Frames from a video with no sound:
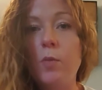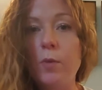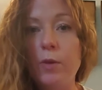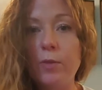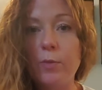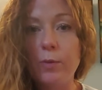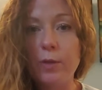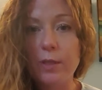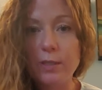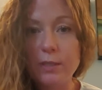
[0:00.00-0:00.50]

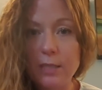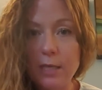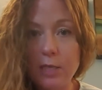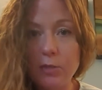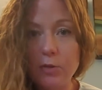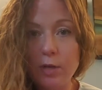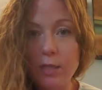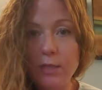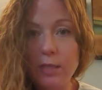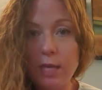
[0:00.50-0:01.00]
with real estate
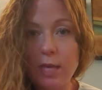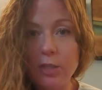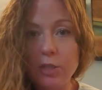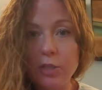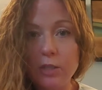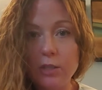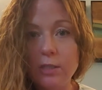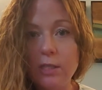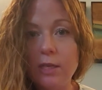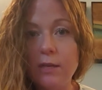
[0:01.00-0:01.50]

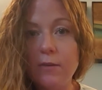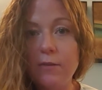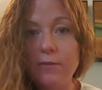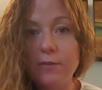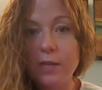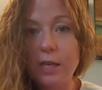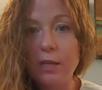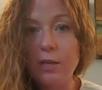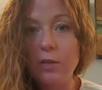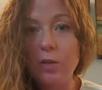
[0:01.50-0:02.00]
transactions and have
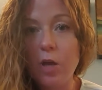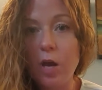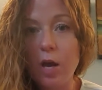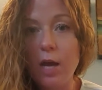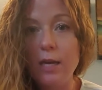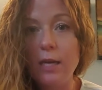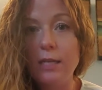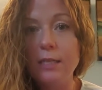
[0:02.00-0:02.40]
done a lot